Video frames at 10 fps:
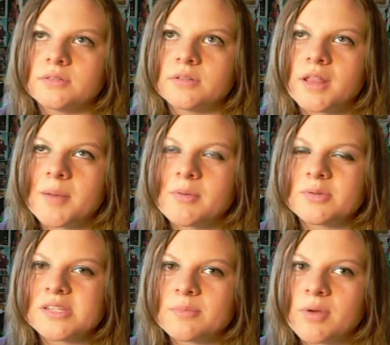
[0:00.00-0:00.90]
a lot of
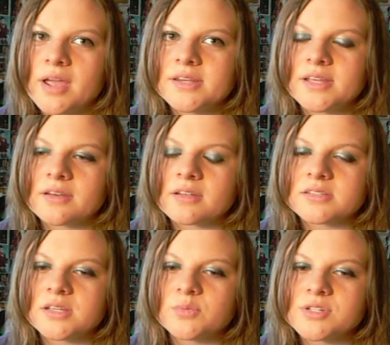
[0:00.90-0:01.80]
people say Bryan
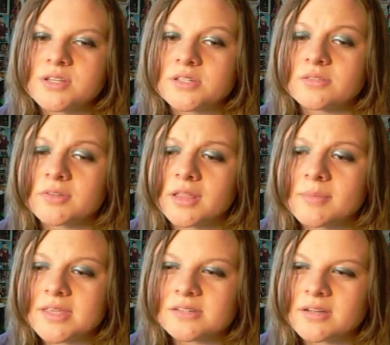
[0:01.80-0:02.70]
Danielson, which he is a really
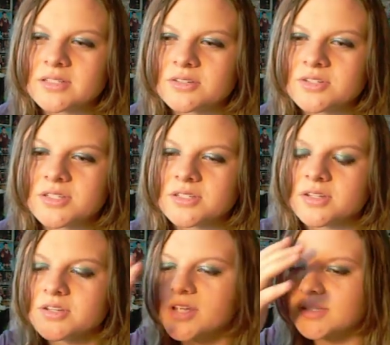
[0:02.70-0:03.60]
amazing wrestler. Just
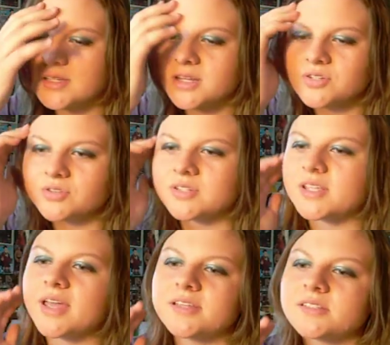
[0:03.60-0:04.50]
Justin Gabriel just
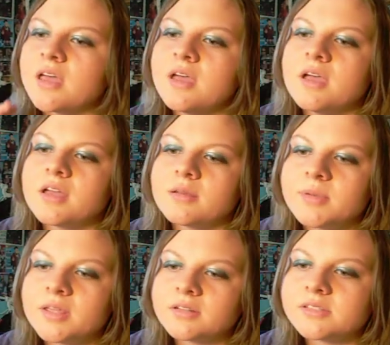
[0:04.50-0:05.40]
has an
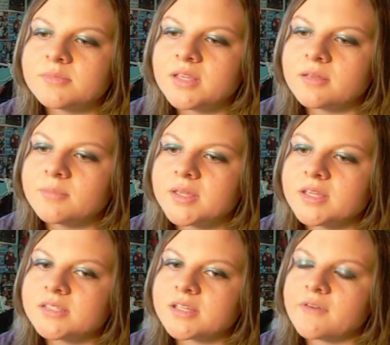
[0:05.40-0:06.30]
appeal to me
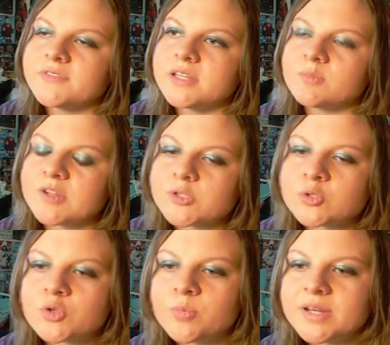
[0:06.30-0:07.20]
because I've seen him wrestle
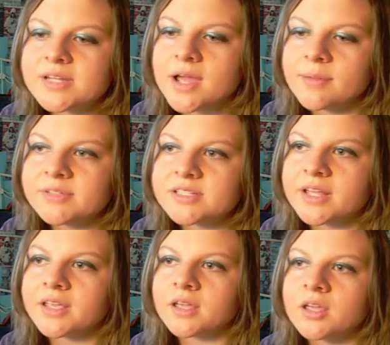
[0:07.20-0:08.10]
so many times, and
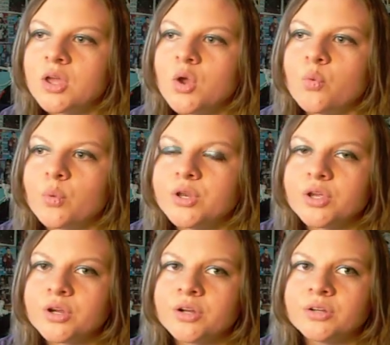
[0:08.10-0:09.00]
like when
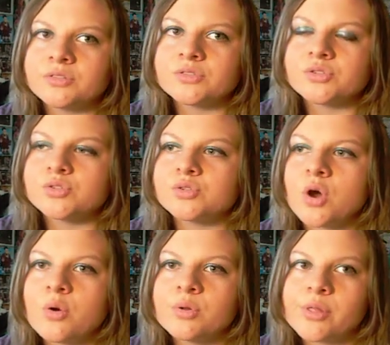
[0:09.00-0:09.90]
you're
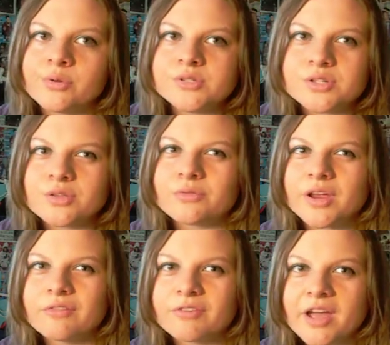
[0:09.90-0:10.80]
so close to the ring for